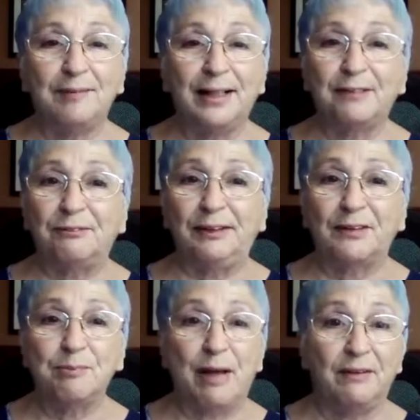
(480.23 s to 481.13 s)
going to feel
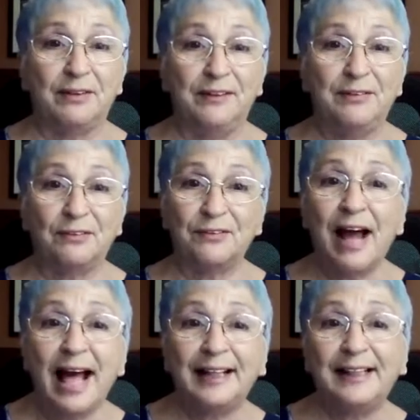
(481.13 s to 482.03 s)
compelled to leave a
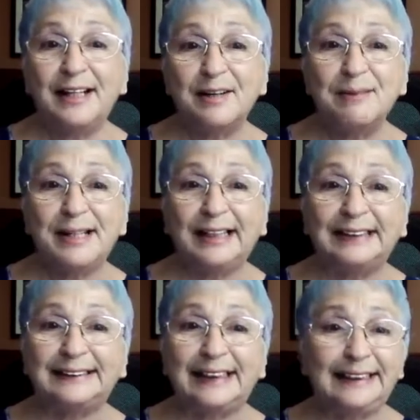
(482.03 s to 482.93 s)
rock there
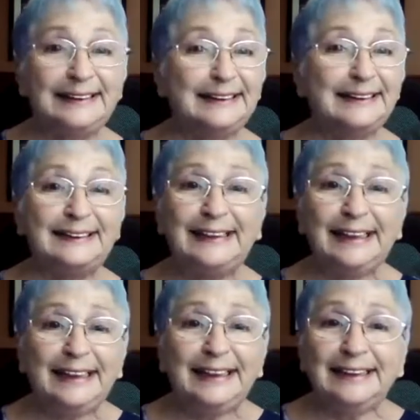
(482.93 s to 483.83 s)
because
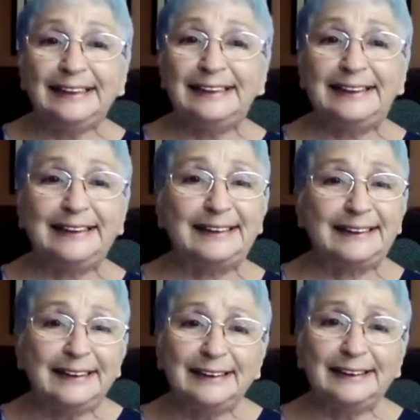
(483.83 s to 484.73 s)
there's
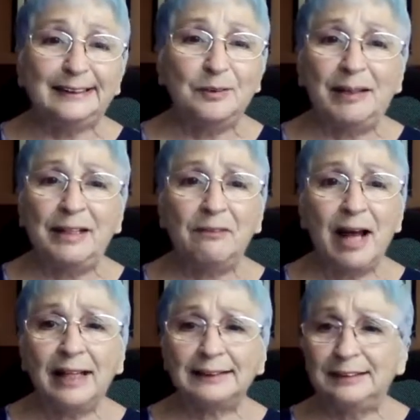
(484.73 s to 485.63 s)
just so many
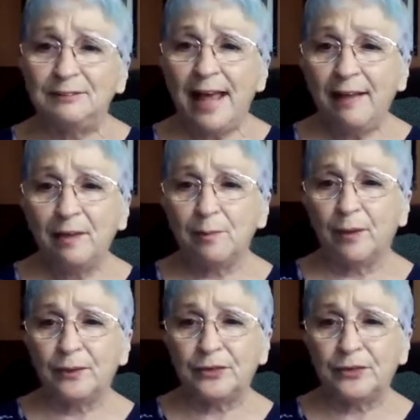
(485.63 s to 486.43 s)
rocks available.